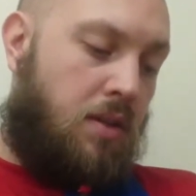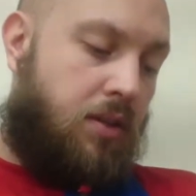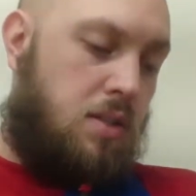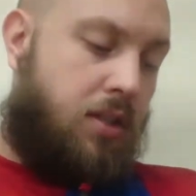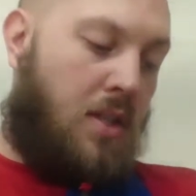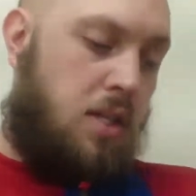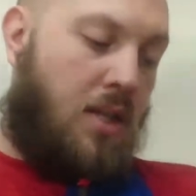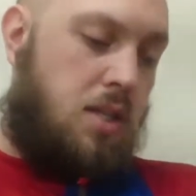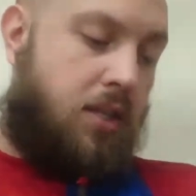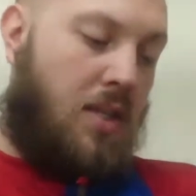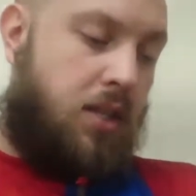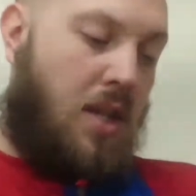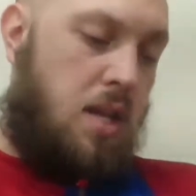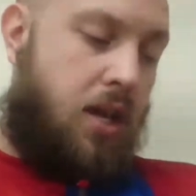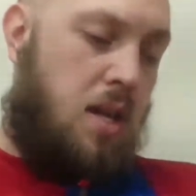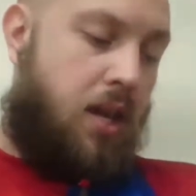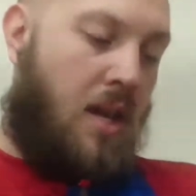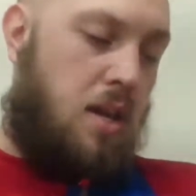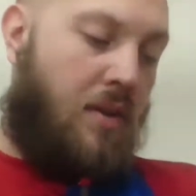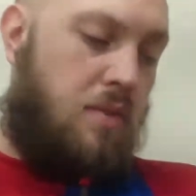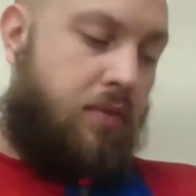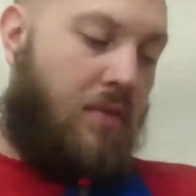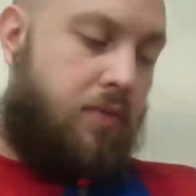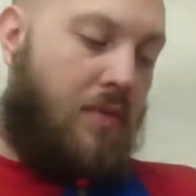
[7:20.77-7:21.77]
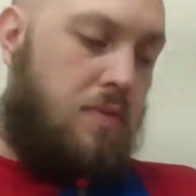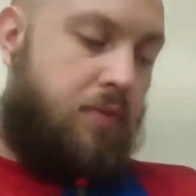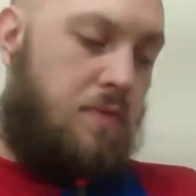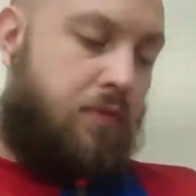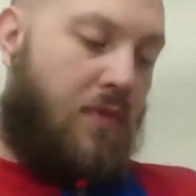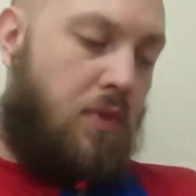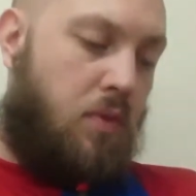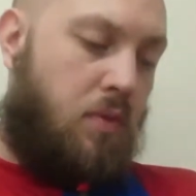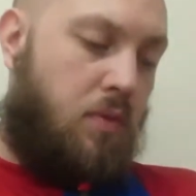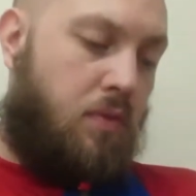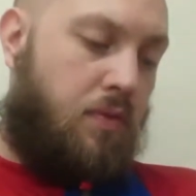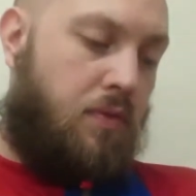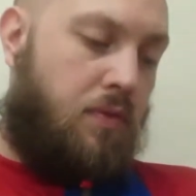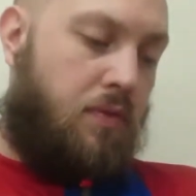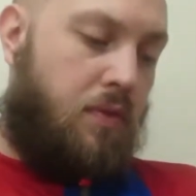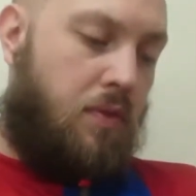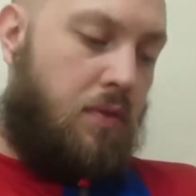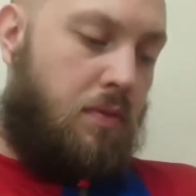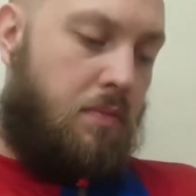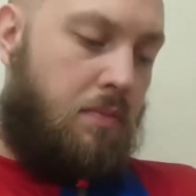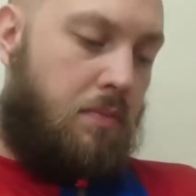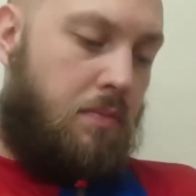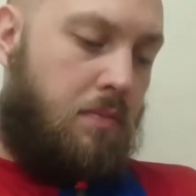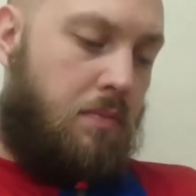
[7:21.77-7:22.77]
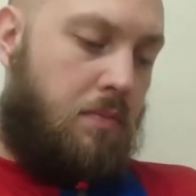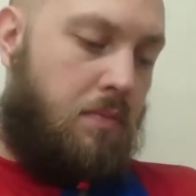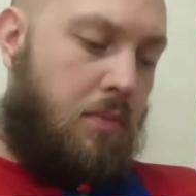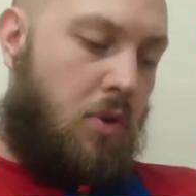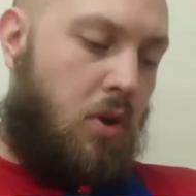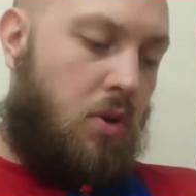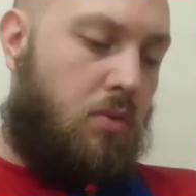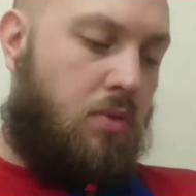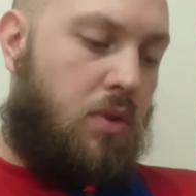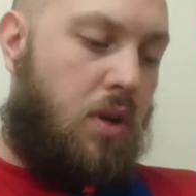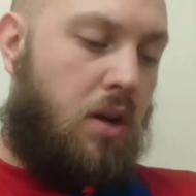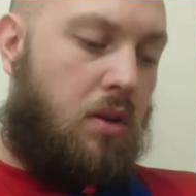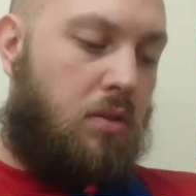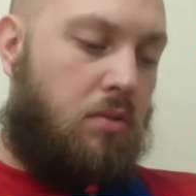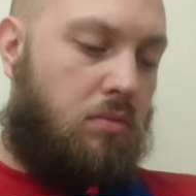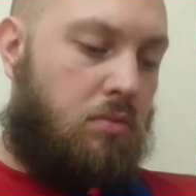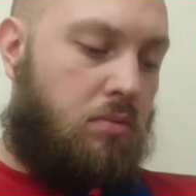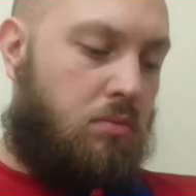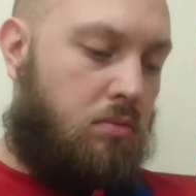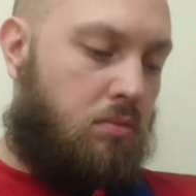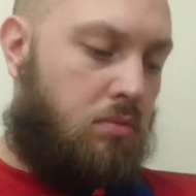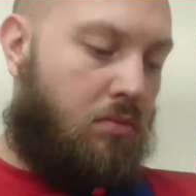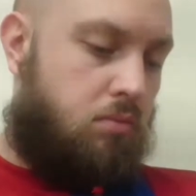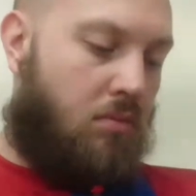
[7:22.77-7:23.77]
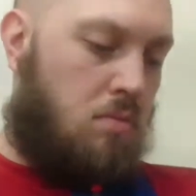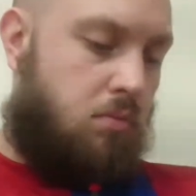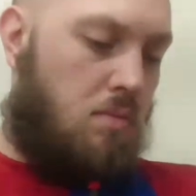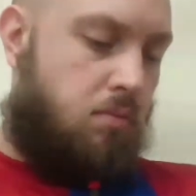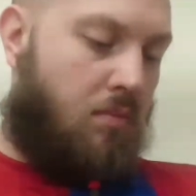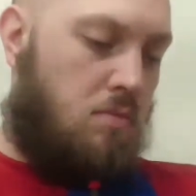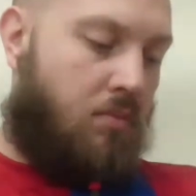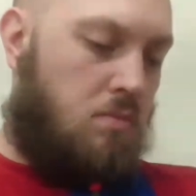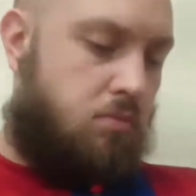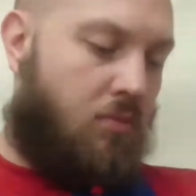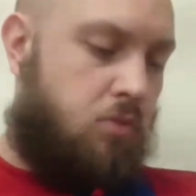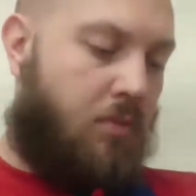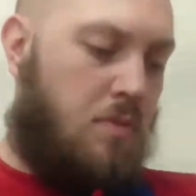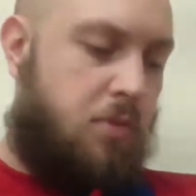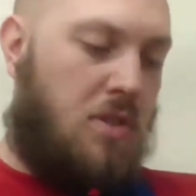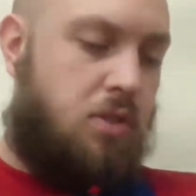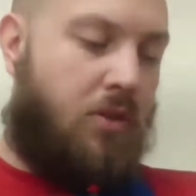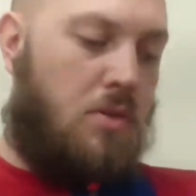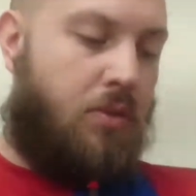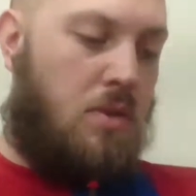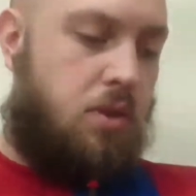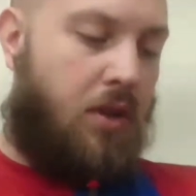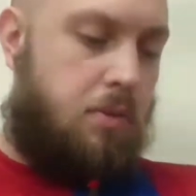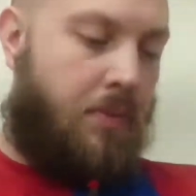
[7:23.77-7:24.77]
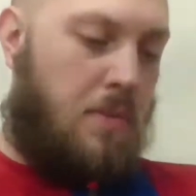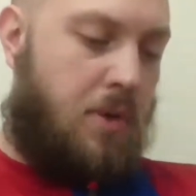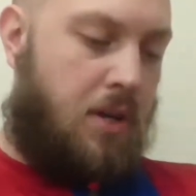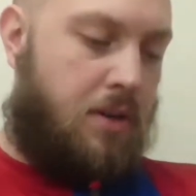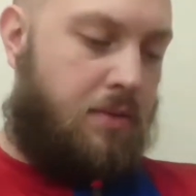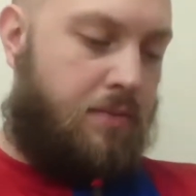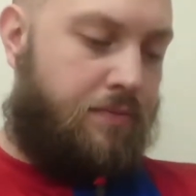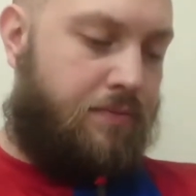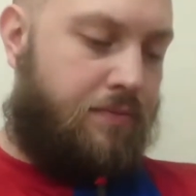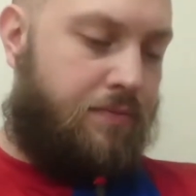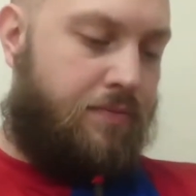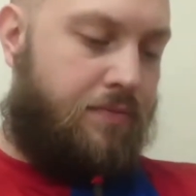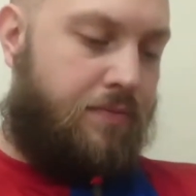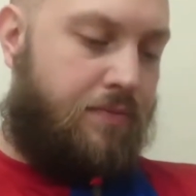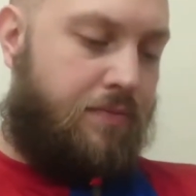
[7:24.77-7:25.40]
64th. Oh no, what am I talking about?